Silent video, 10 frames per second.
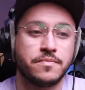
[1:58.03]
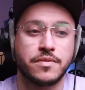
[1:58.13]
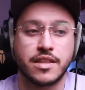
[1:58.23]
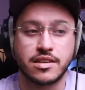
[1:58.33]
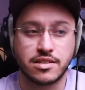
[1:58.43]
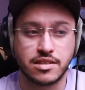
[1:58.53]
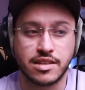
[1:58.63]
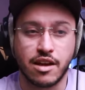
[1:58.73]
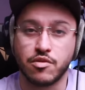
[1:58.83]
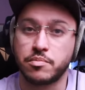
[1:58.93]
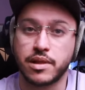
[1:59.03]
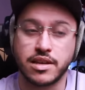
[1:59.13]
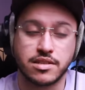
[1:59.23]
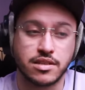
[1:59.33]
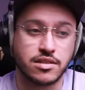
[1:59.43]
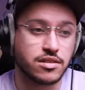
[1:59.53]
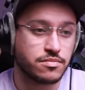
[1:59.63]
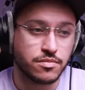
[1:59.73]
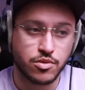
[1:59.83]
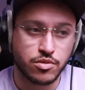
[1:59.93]
This now
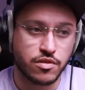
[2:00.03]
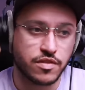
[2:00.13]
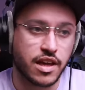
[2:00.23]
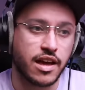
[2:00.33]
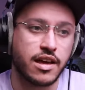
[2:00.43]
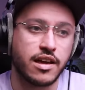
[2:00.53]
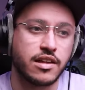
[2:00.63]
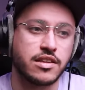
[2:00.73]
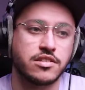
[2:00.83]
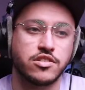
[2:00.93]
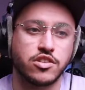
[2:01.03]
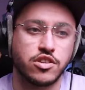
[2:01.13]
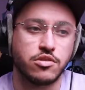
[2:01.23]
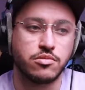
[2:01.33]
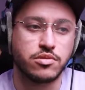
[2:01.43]
replaces all of that, and this is a new